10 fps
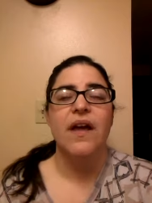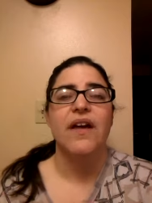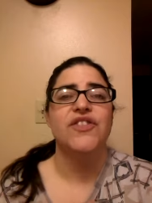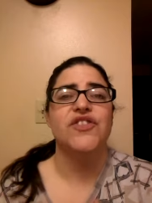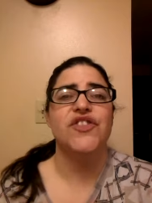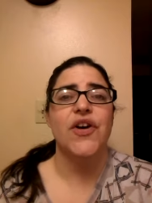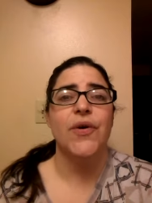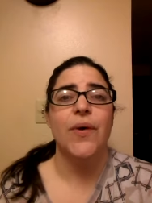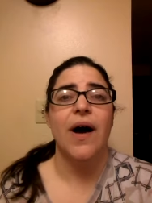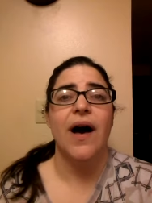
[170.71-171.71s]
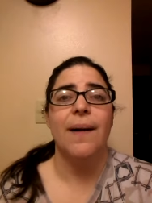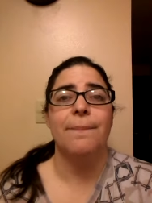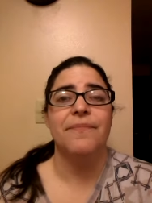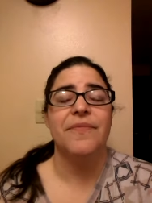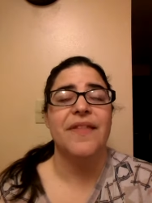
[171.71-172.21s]
So
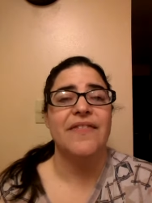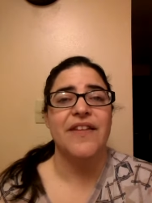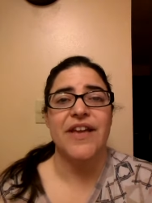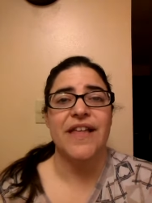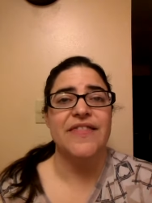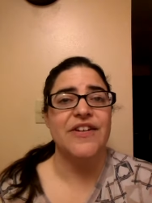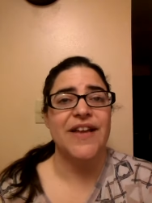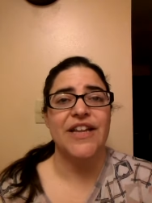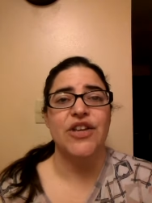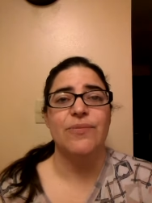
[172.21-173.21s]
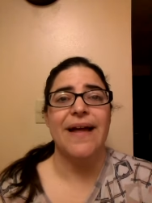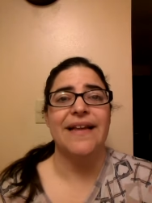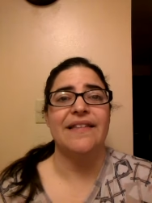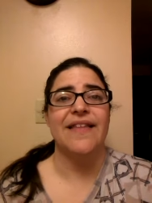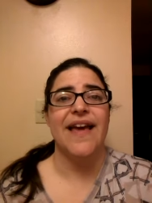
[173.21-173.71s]
then they're getting you
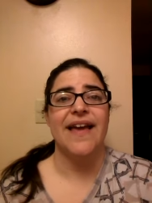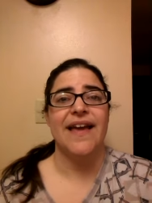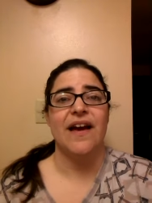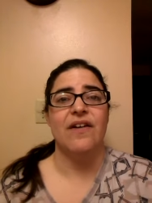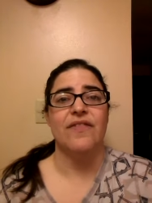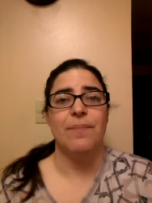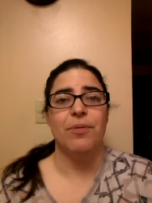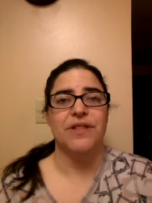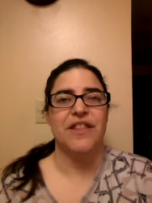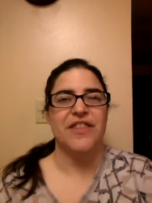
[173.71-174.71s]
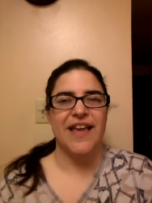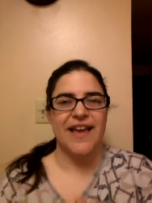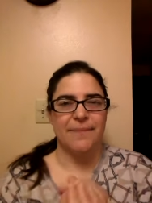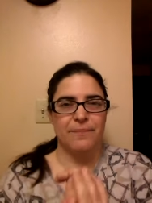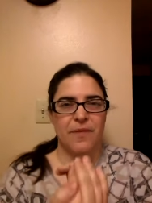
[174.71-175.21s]
ready. They put this
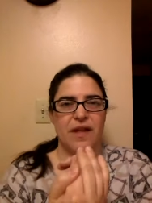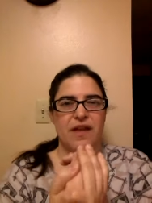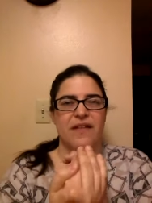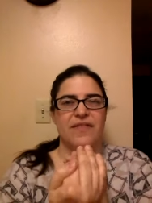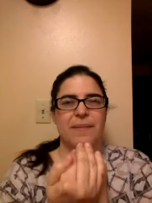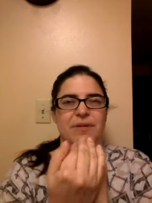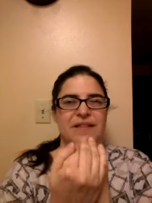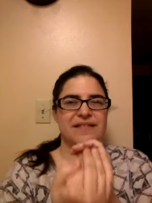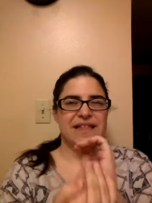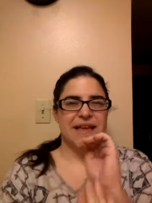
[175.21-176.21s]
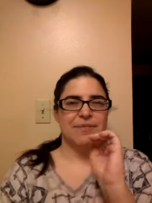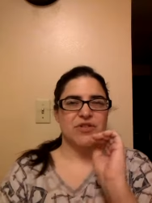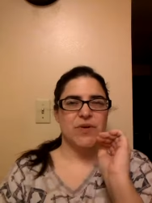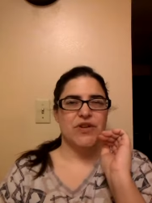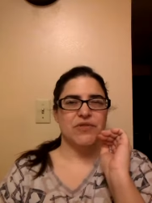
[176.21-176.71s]
thing
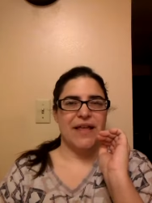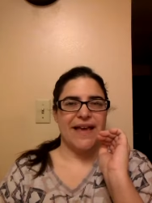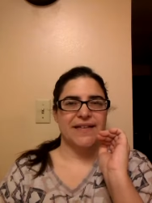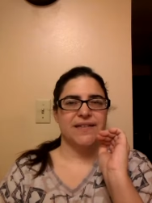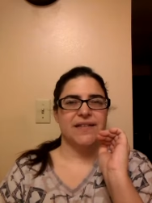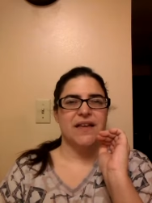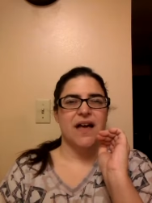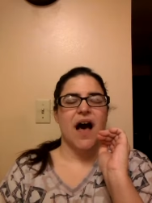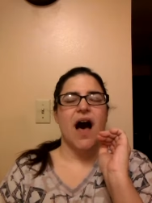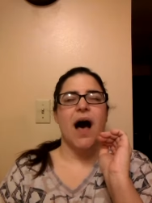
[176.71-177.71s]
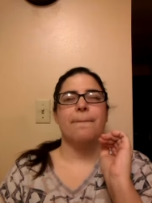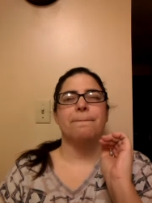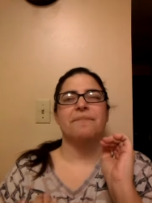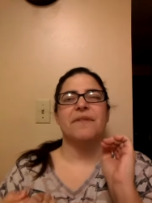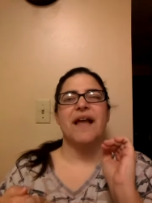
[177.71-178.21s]
between your legs
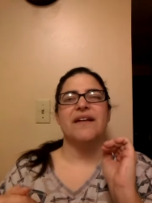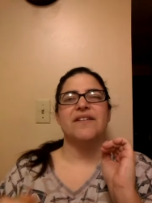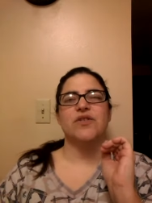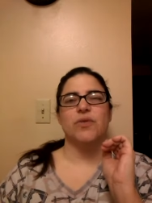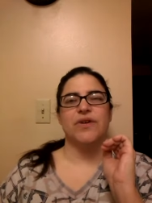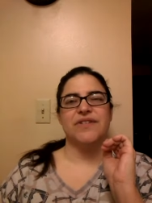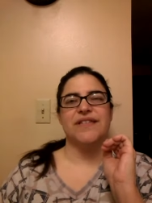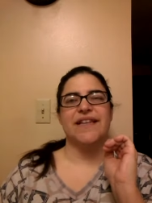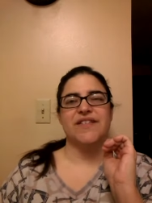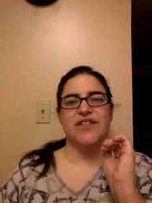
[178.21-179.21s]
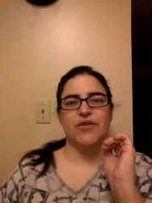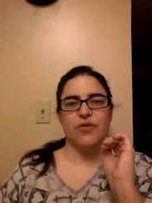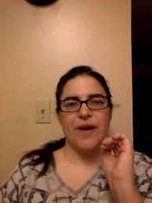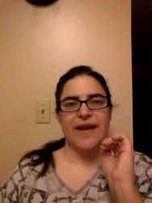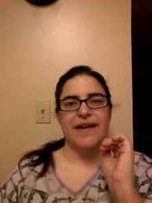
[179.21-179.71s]
in order to get to the
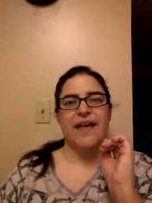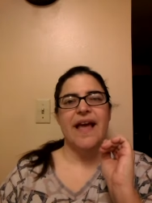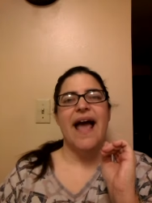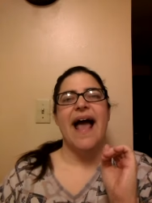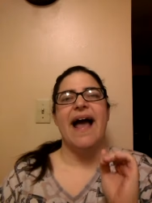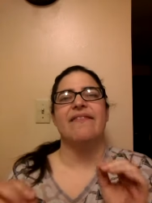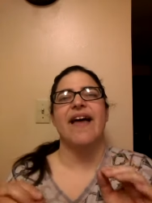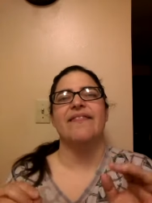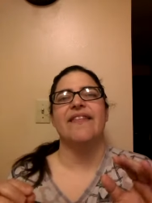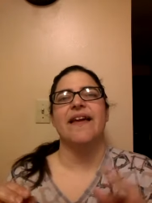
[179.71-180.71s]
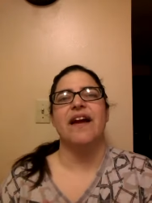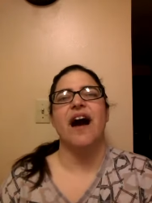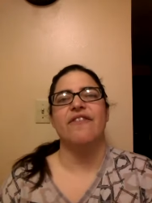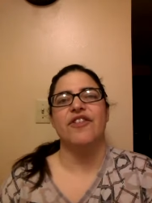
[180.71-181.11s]
groin, and then they cover